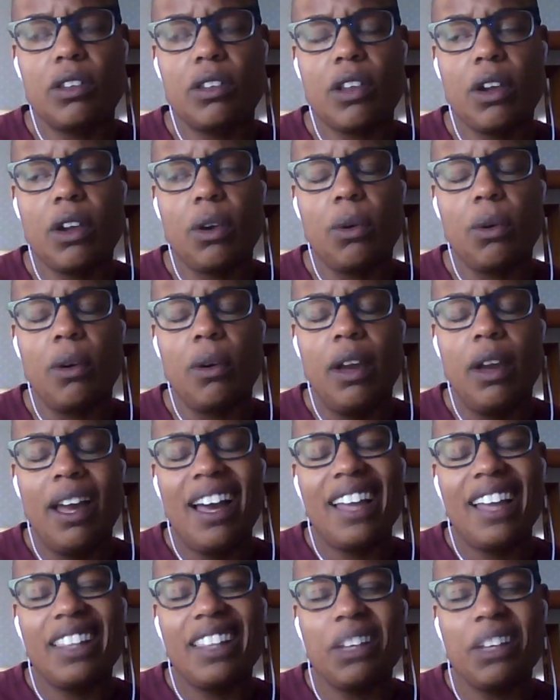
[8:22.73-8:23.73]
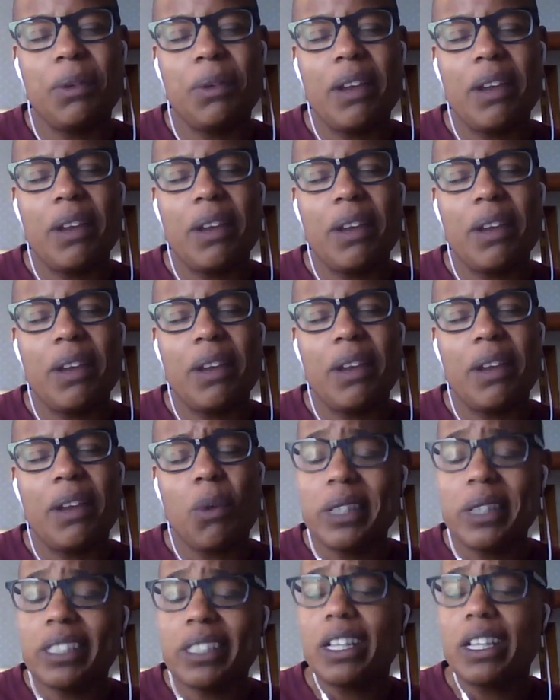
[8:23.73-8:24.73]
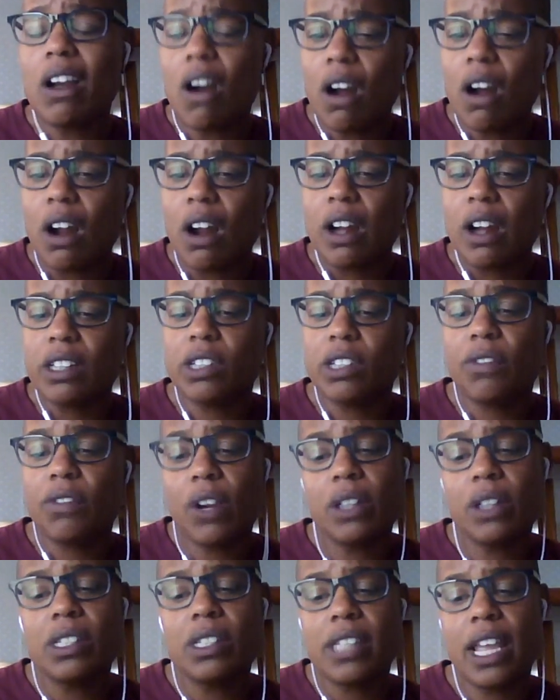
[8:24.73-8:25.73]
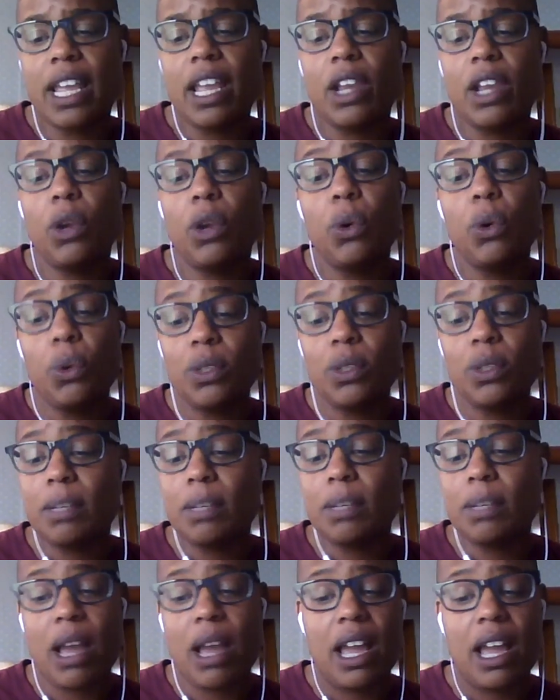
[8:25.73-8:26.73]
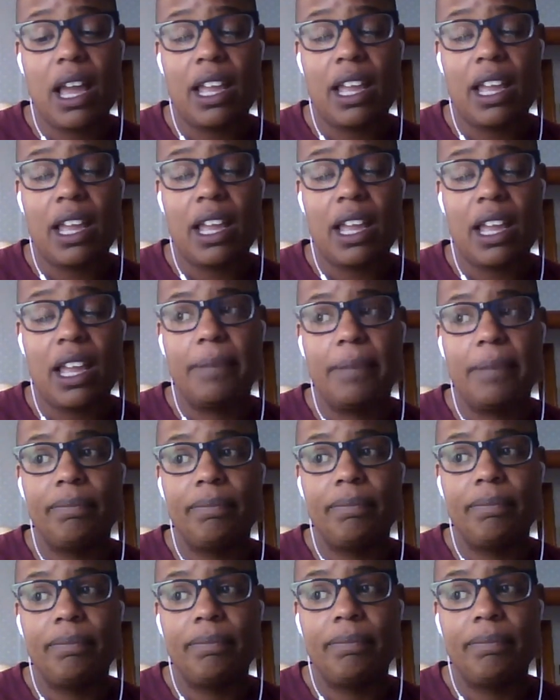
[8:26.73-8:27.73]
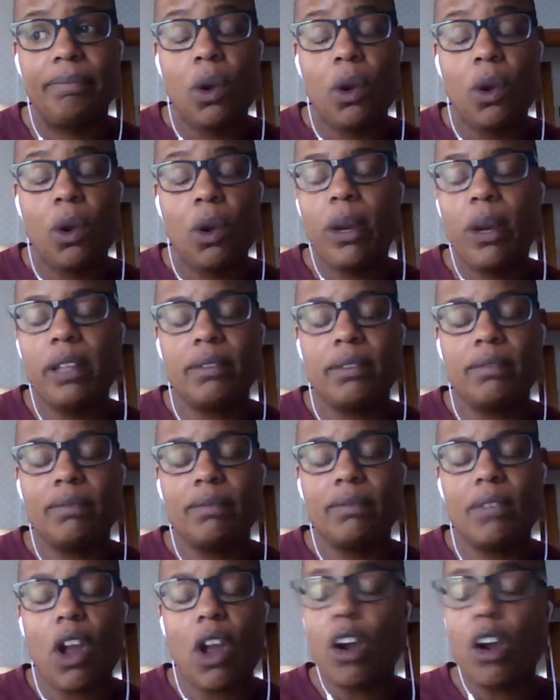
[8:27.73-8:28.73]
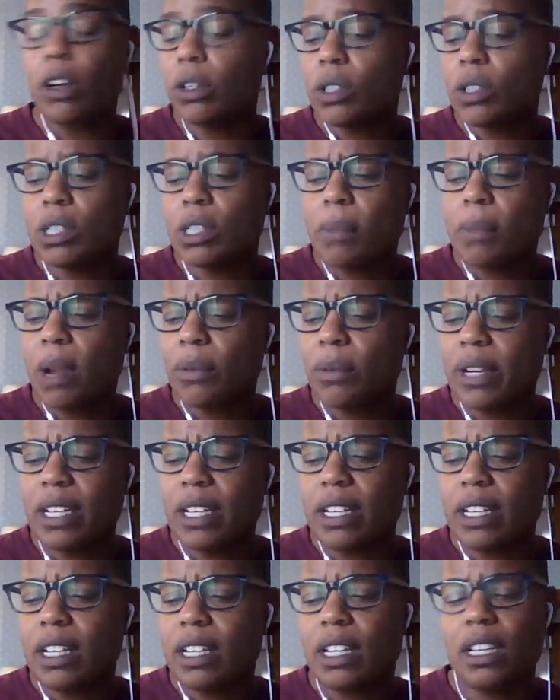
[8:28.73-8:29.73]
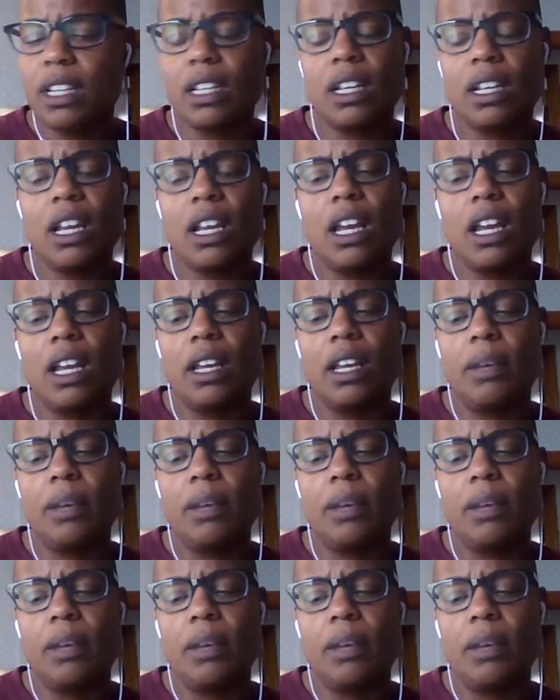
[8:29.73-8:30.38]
And so I think we have to work really hard to first say who's in my, what articles am I reading,